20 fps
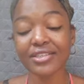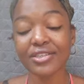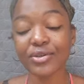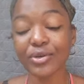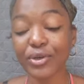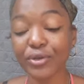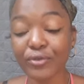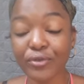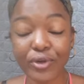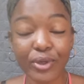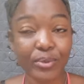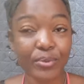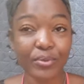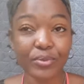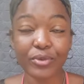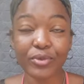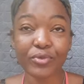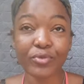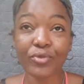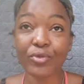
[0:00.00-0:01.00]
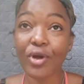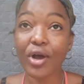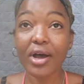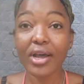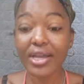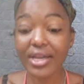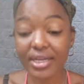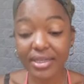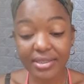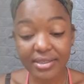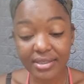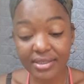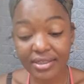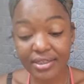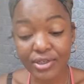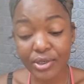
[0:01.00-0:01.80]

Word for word: You're from royalty.